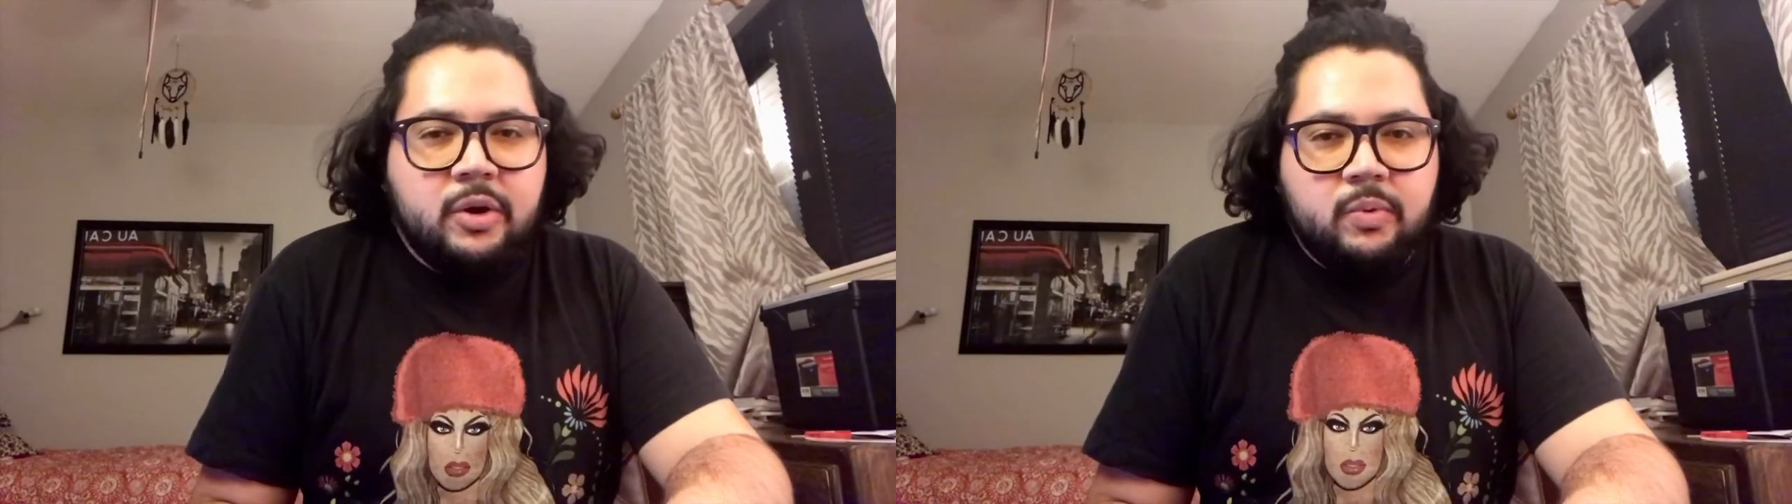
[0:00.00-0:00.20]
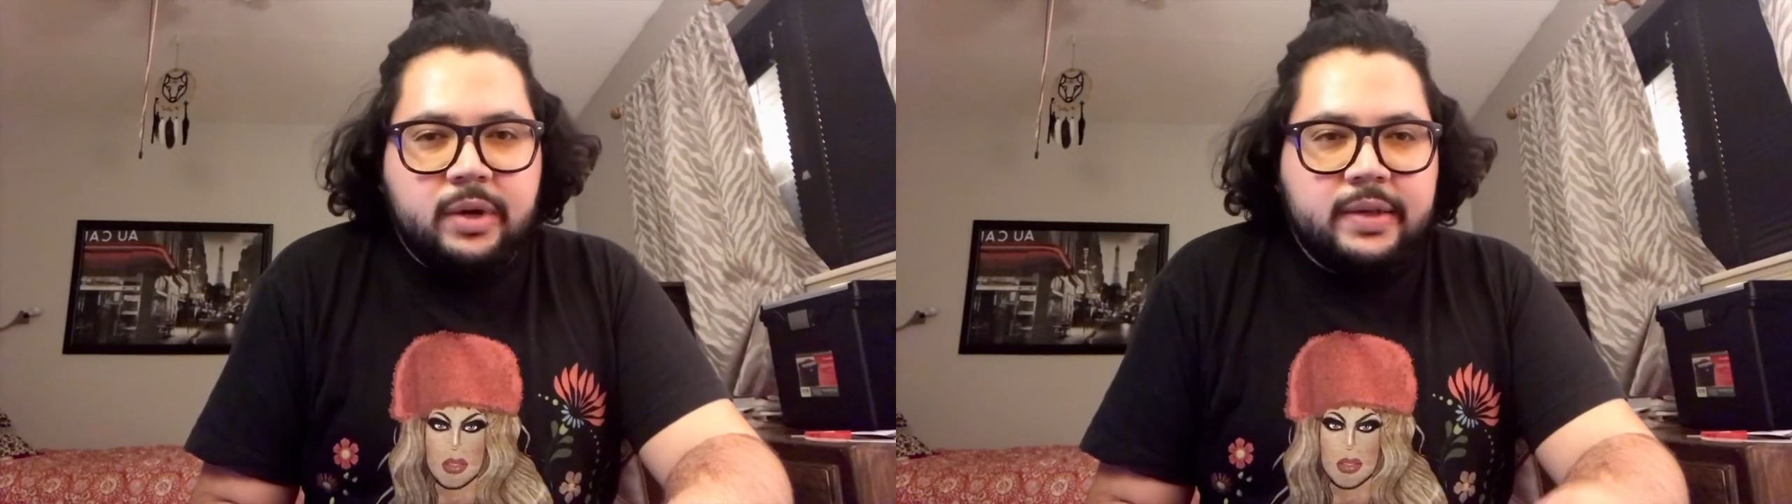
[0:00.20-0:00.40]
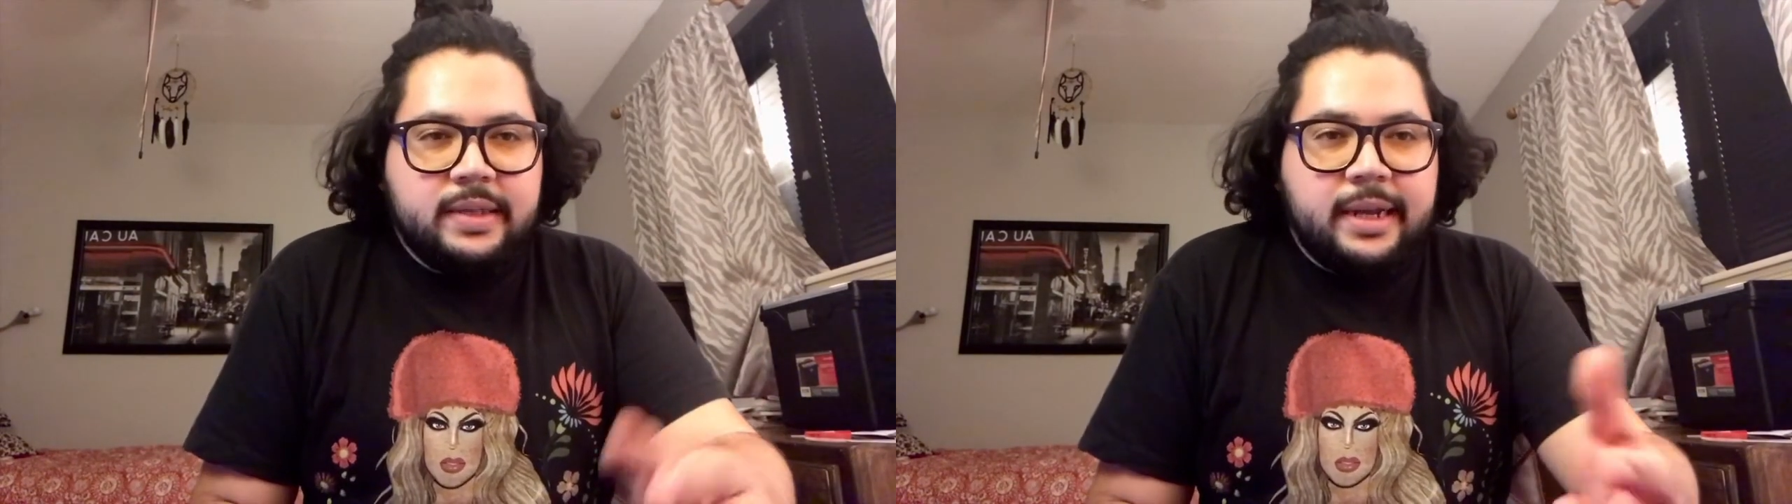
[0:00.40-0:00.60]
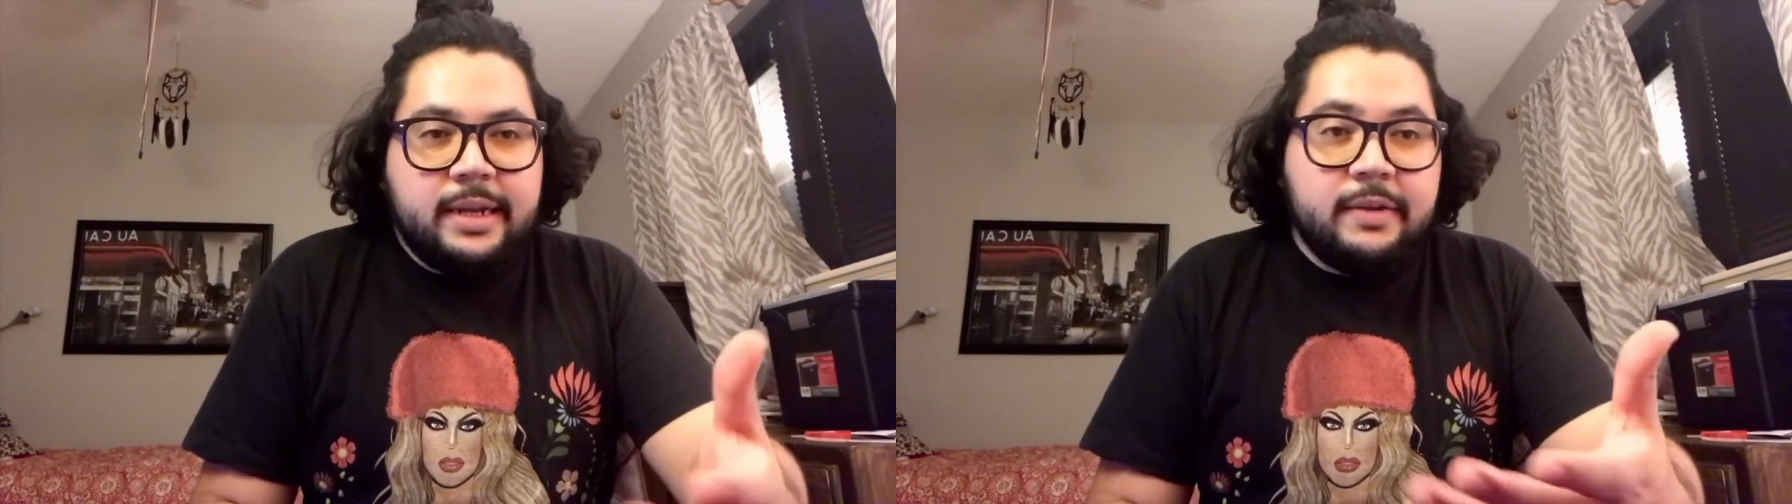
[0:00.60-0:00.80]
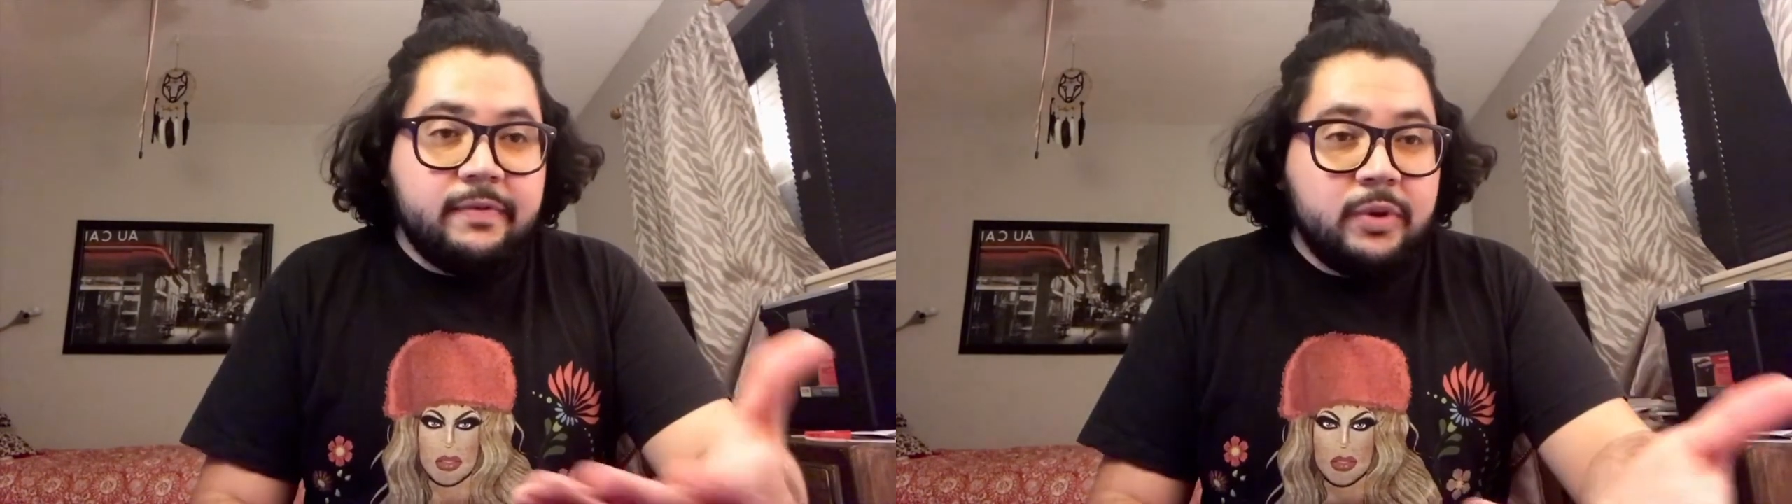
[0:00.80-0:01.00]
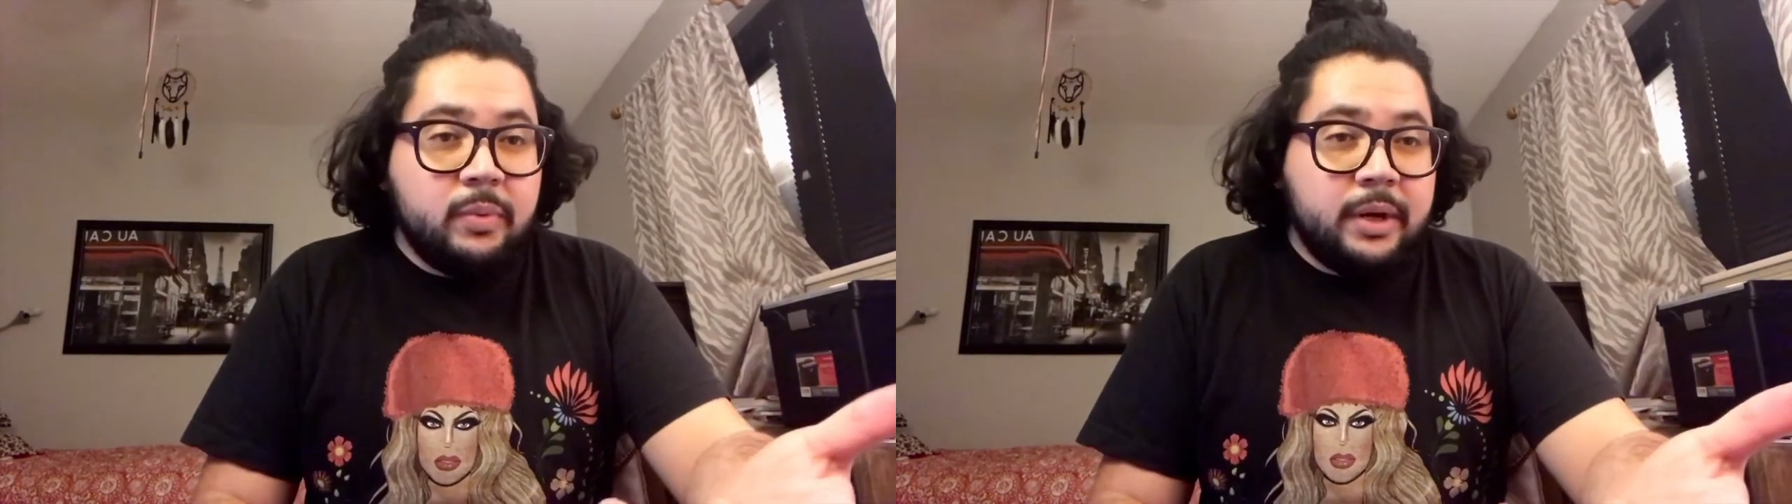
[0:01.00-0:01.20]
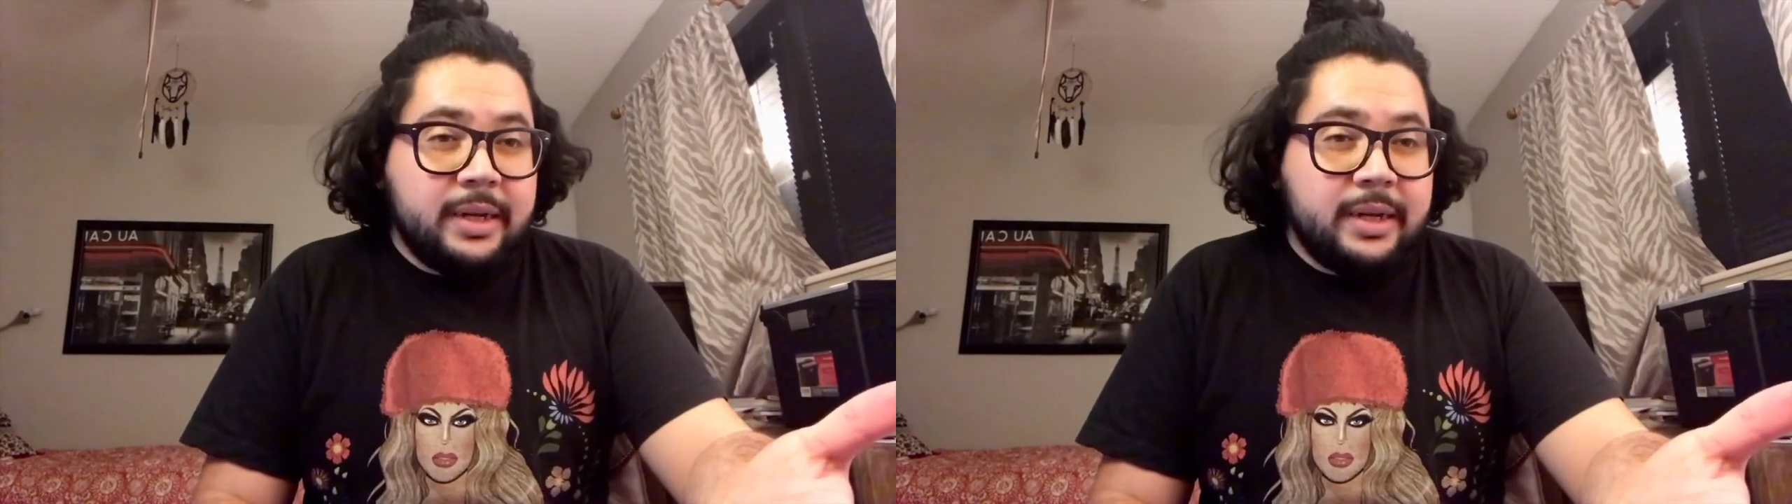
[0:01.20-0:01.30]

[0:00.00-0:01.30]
was that if you want to